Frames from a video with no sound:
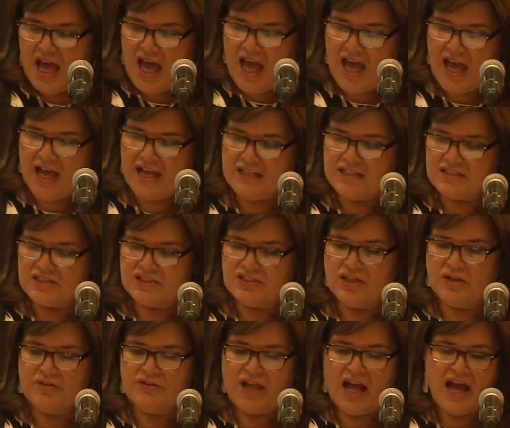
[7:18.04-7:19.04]
And
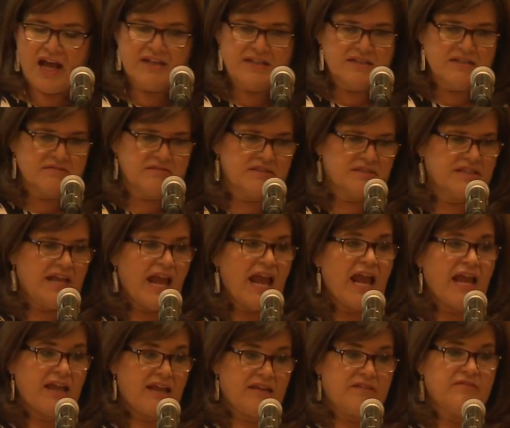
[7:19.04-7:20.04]
so that
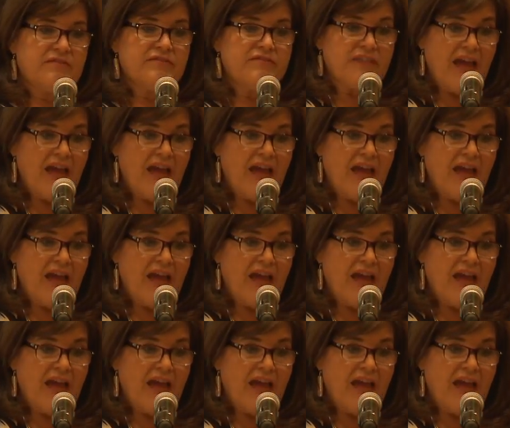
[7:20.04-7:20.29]
day,